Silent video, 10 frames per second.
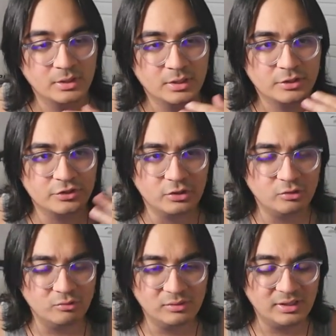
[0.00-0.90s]

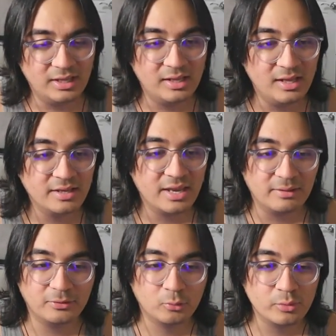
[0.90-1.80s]
So
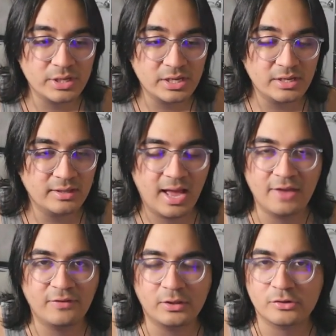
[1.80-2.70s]
again, three. I
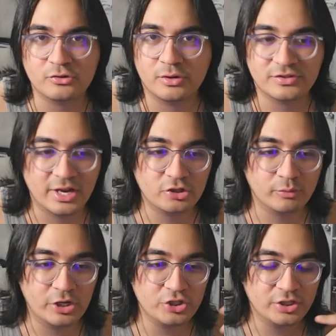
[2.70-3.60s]
think there's no
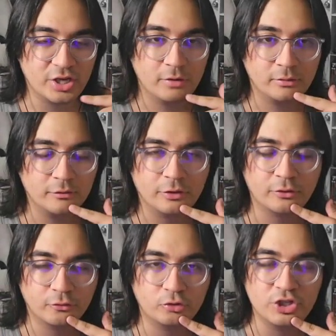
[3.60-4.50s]
exaggeration. The cover art for
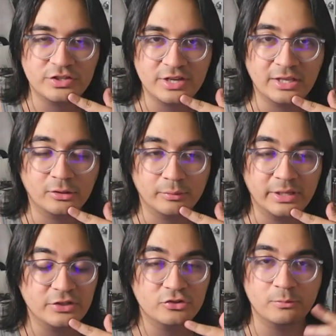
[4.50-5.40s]
GTA 3
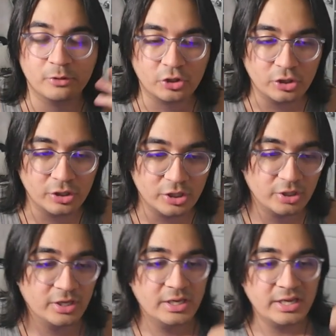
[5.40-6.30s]
is super good.
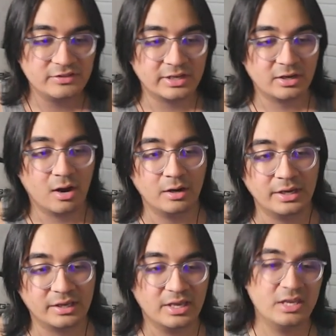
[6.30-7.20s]
It's
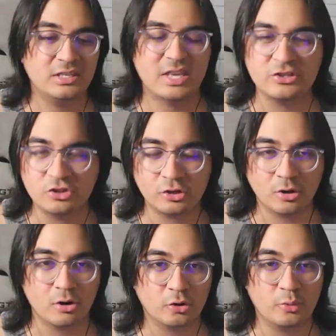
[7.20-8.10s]
iconic. Yes, you can
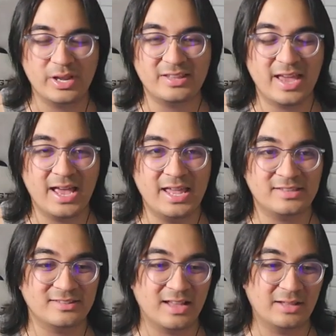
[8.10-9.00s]
argue
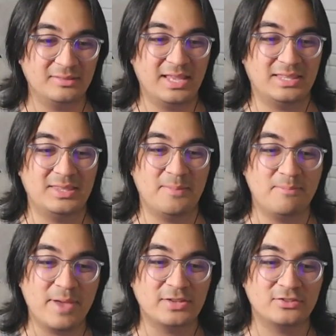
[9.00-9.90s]
it's not like the
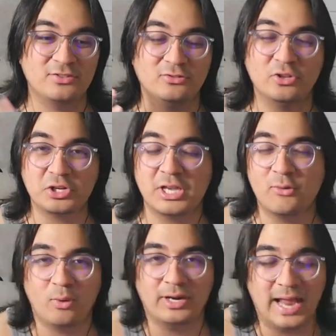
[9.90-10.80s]
best looking
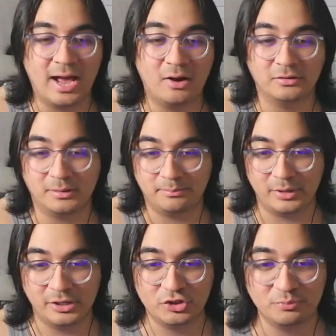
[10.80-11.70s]
one out of the
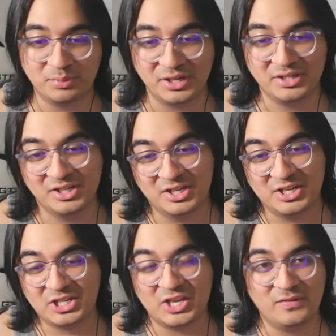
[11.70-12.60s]
bunch, but
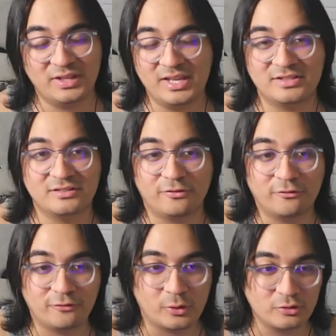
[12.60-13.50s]
given it's the
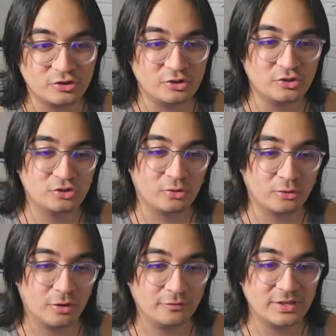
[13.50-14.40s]
first to start
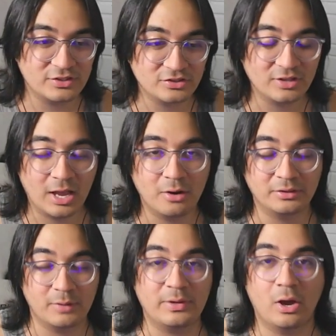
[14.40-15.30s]
off this style
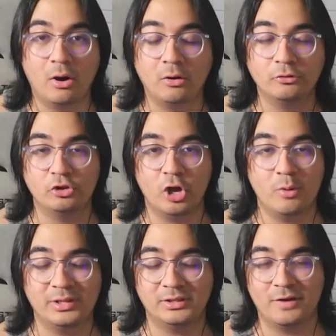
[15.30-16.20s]
that we all know
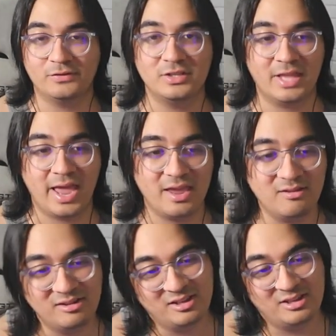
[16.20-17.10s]
and love today,
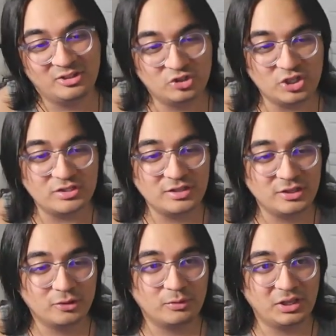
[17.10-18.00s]

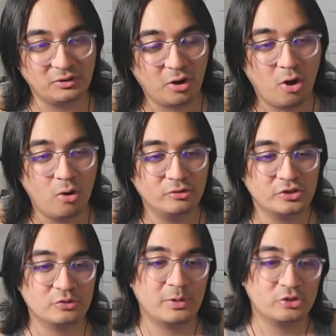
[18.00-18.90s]
GTA 3 holds a
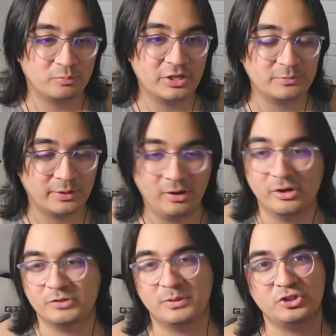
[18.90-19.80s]
special place in my heart,
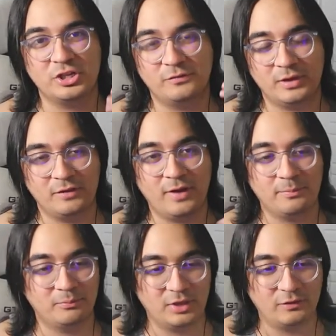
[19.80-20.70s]
especially
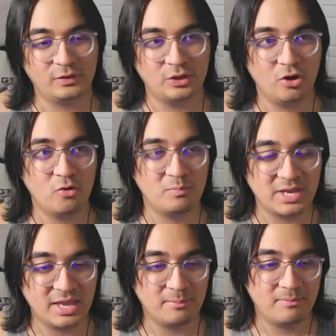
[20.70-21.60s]
if you know
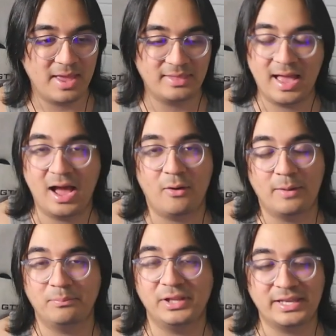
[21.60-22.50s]
me and how I
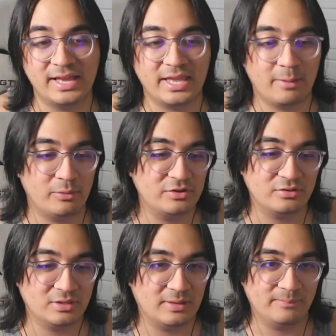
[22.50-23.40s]
played that game
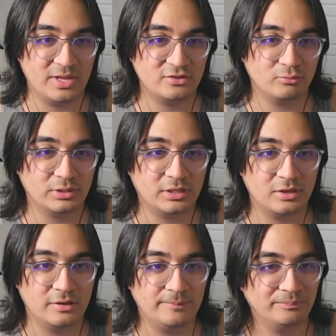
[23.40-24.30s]
recently. It's really good.